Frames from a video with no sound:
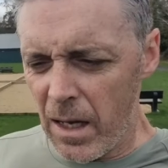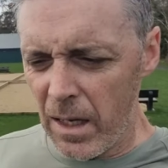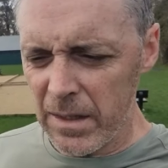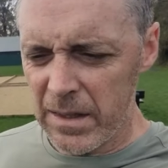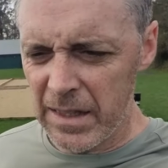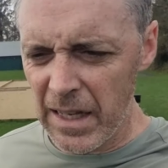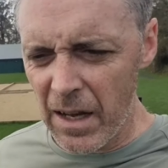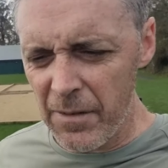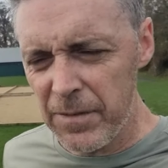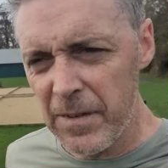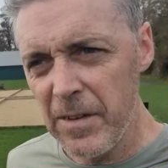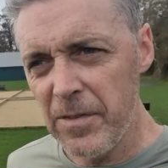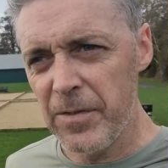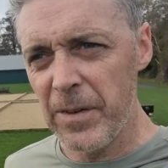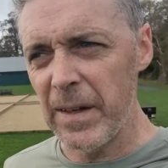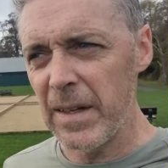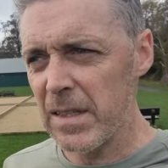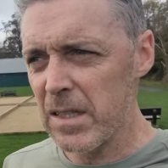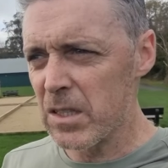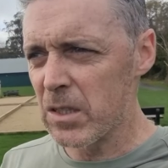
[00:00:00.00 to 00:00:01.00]
I definitely
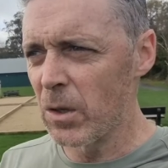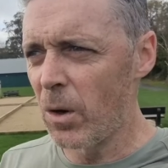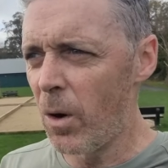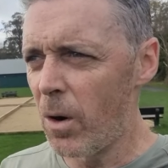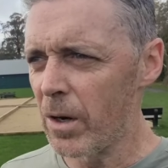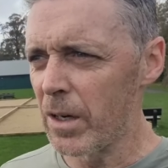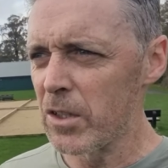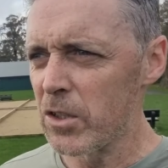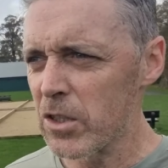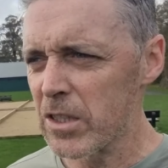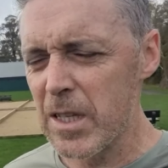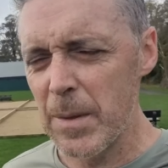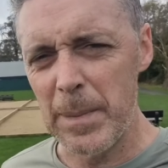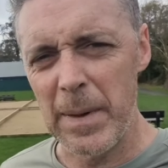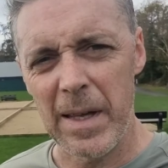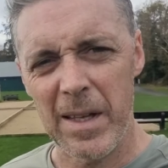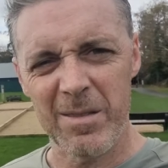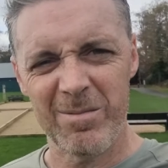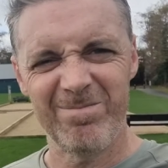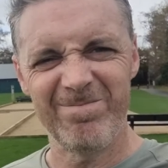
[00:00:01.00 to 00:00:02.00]
feel sore and just a
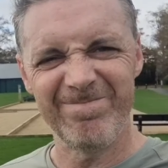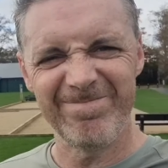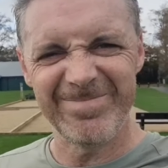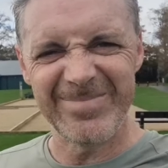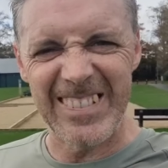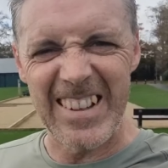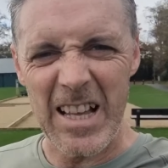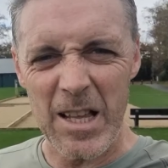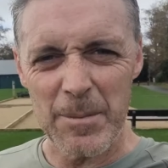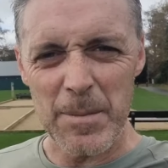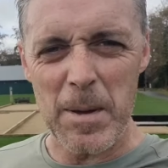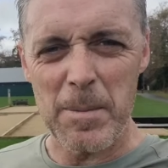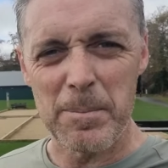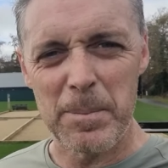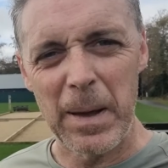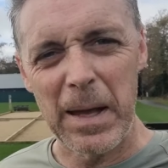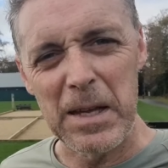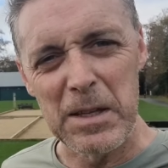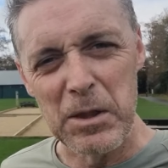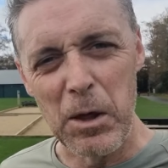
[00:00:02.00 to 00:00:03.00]
bit, little bit
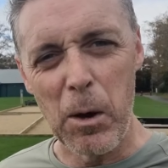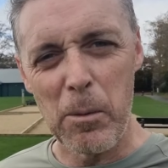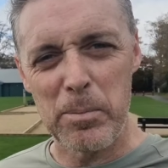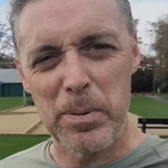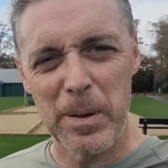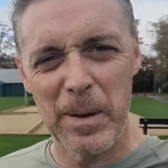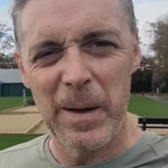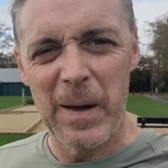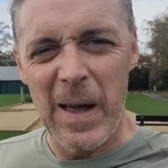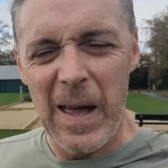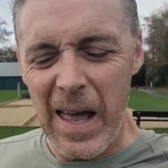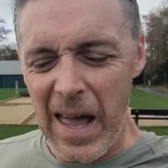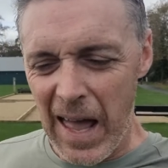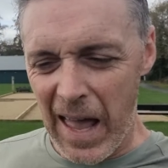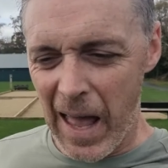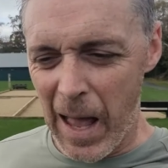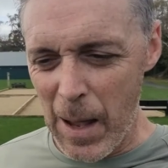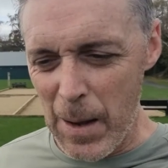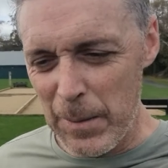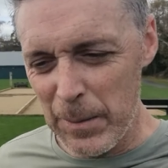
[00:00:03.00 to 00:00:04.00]
beaten up
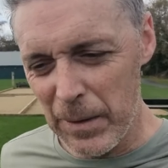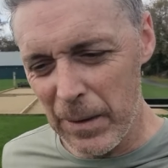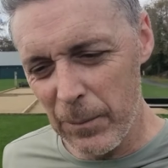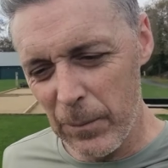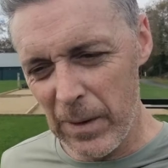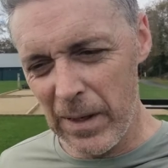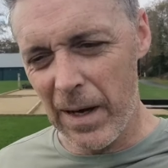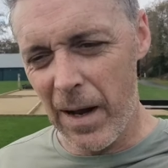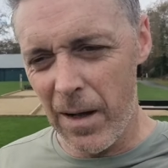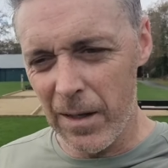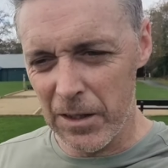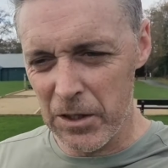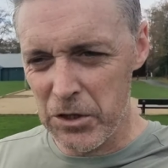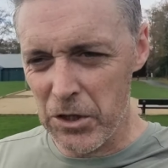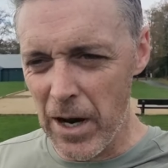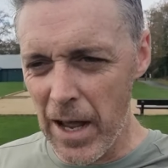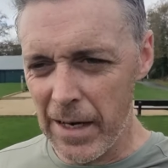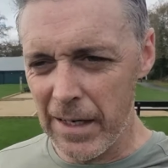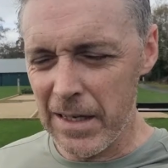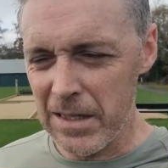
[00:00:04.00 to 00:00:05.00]
with all the
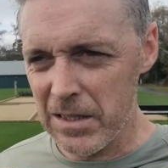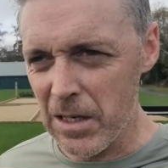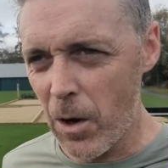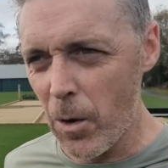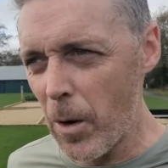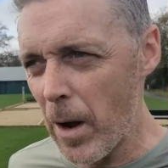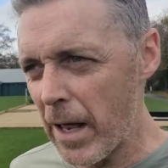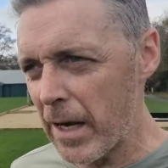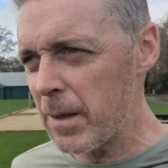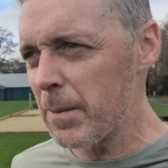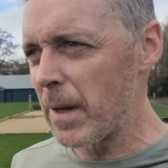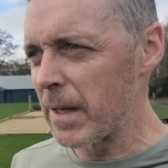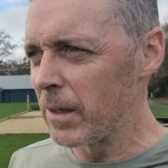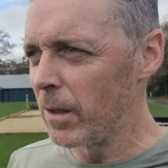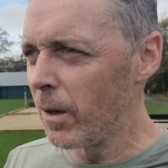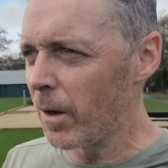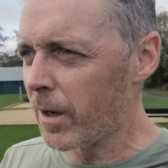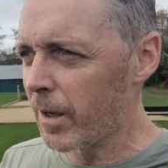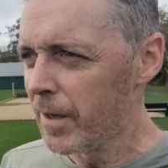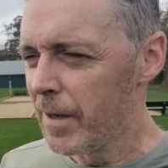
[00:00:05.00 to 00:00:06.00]
training. So anyway,
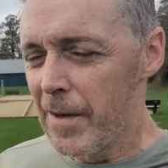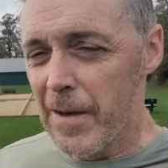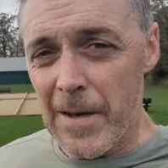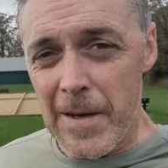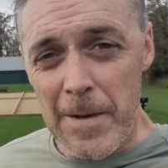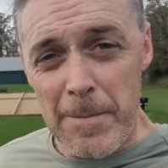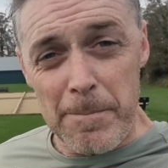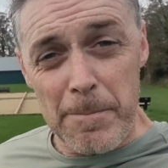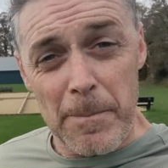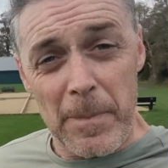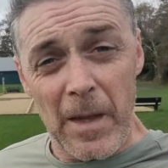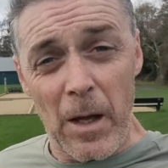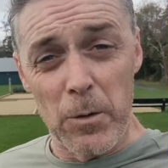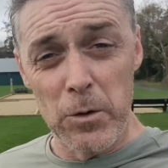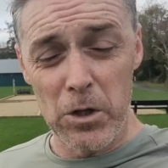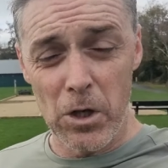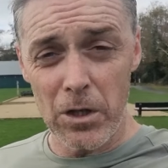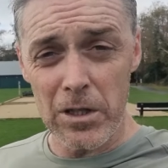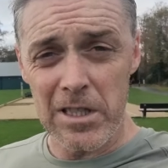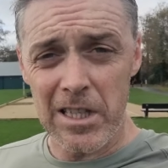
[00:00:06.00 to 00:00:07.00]
look, it
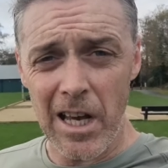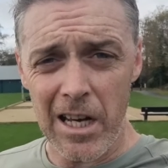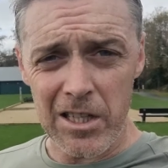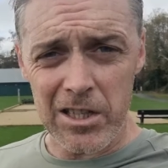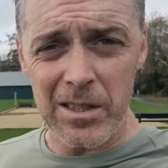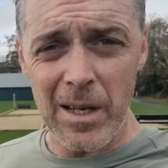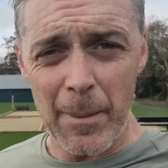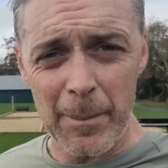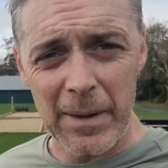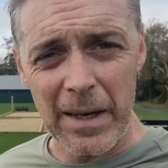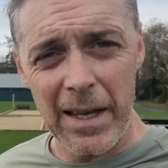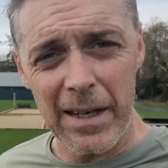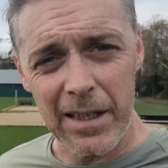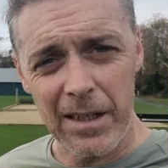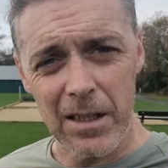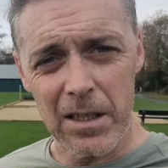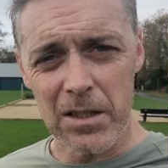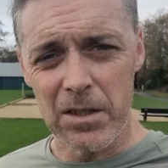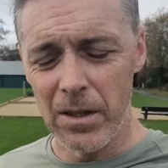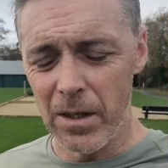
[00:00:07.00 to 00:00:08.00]
was a good session. I'm glad I
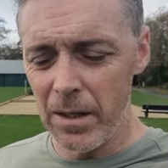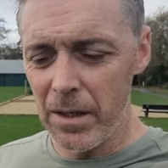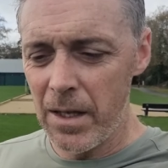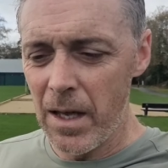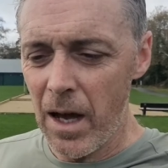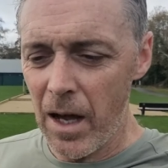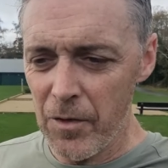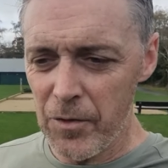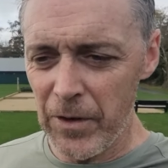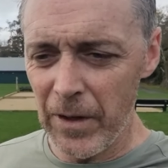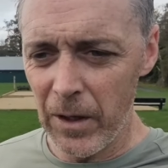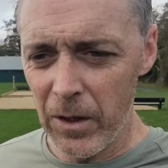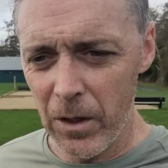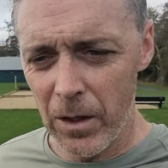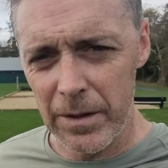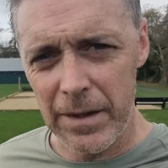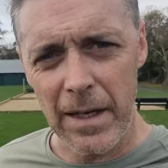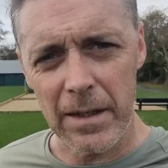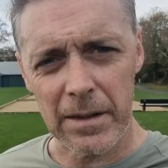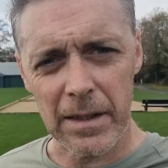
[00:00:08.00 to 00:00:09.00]
got it done. I feel
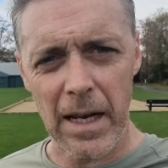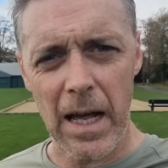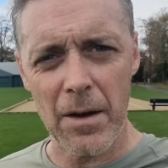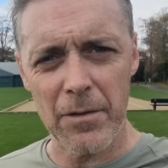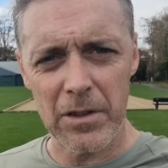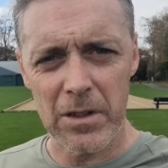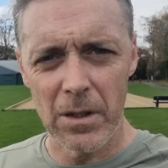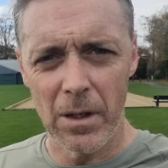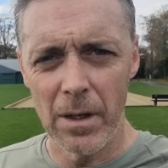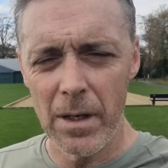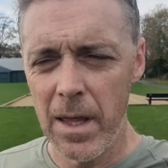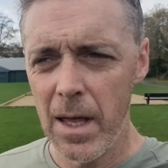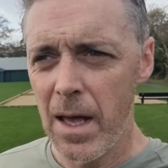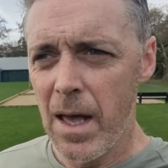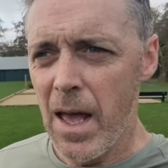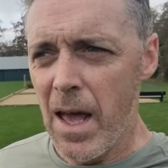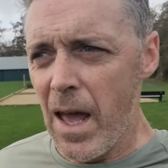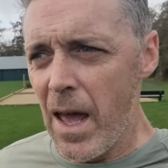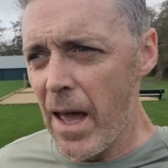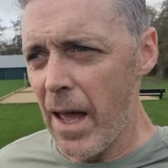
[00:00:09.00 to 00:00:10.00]
good now that I have it done.
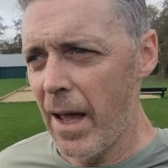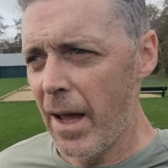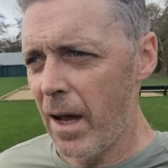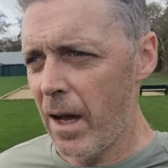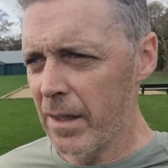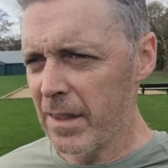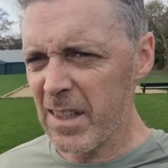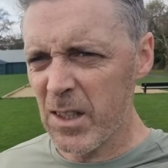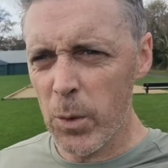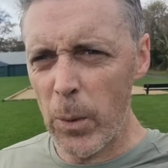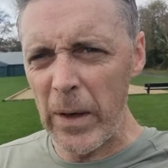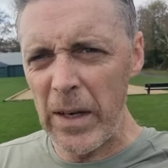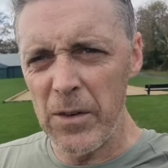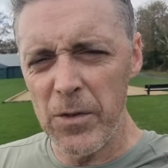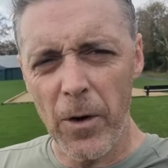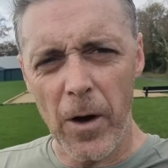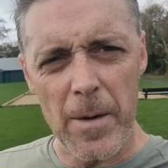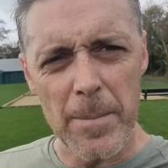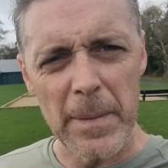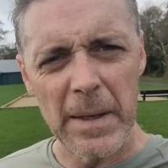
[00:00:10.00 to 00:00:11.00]
I did
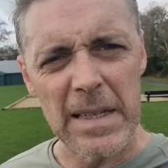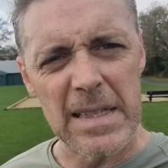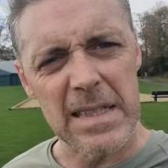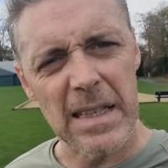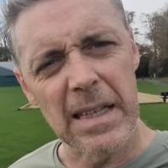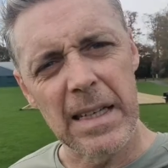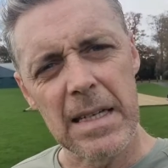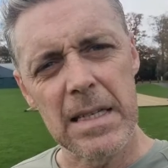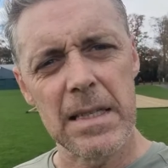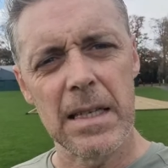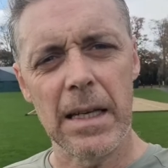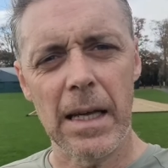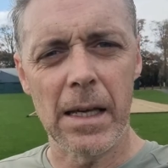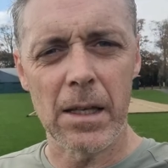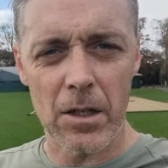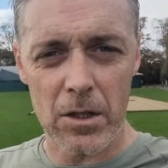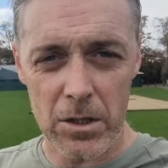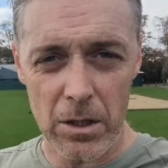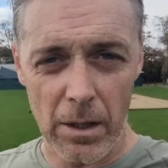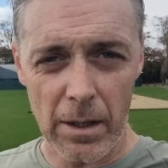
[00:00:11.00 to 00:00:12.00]
25 minutes easy
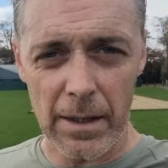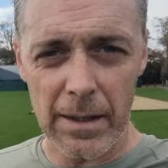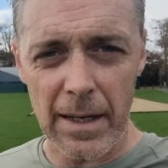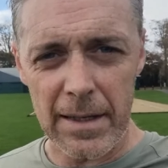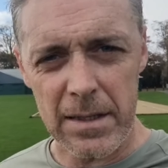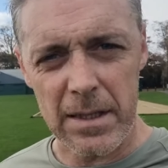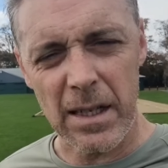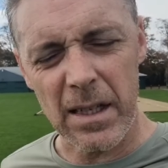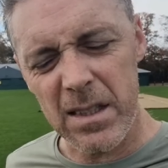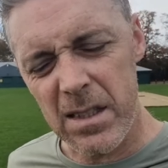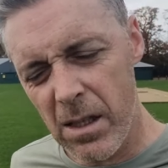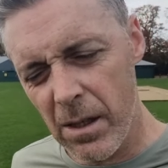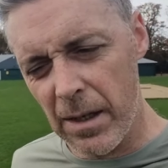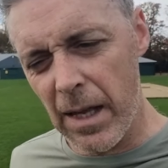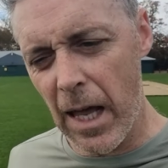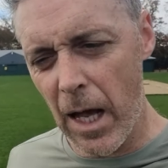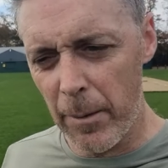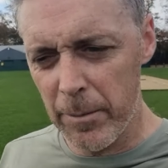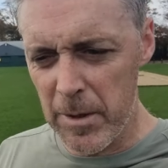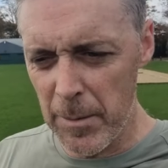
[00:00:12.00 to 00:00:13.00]
either side of that. So that's kind
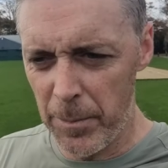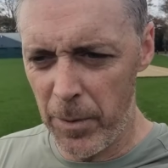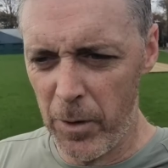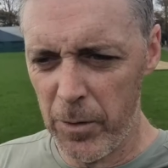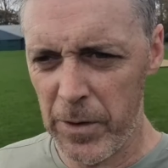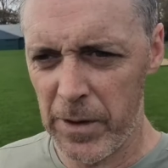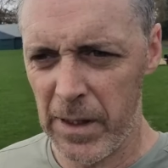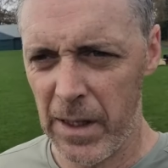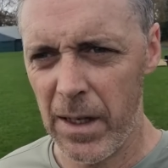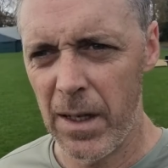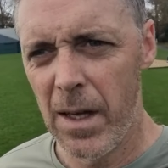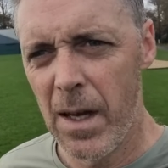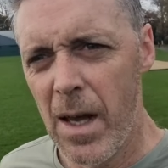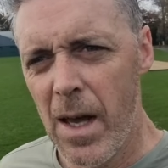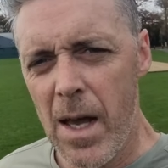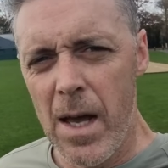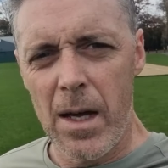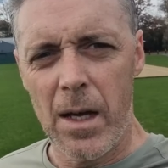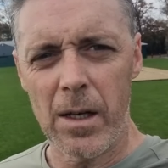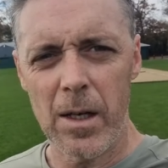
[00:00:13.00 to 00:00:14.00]
of helped to buffer the
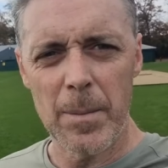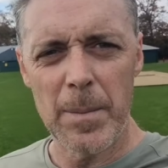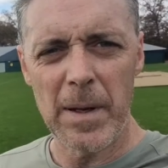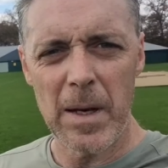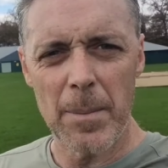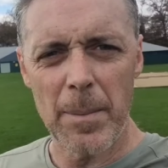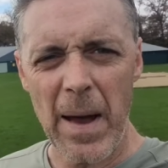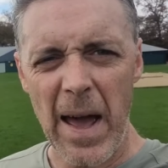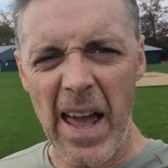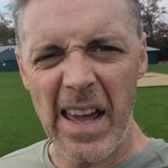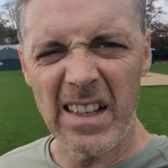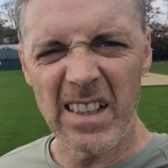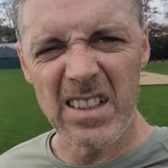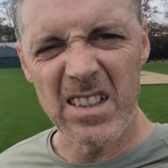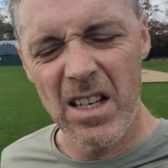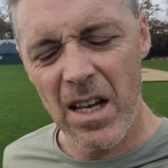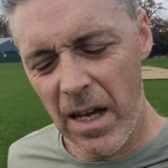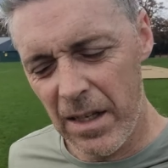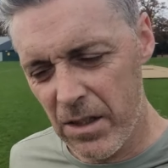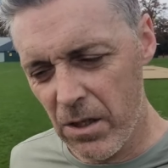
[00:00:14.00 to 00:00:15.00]
kind of bit of pain
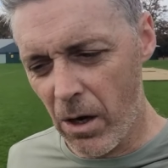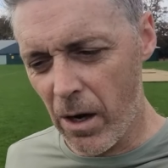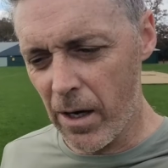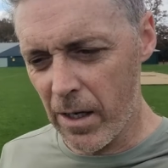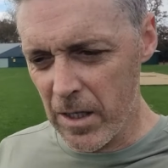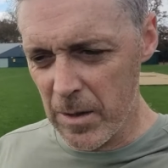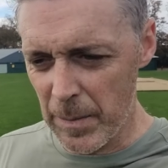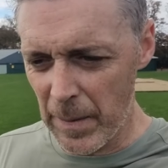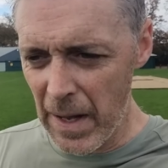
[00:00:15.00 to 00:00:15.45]
and tiredness.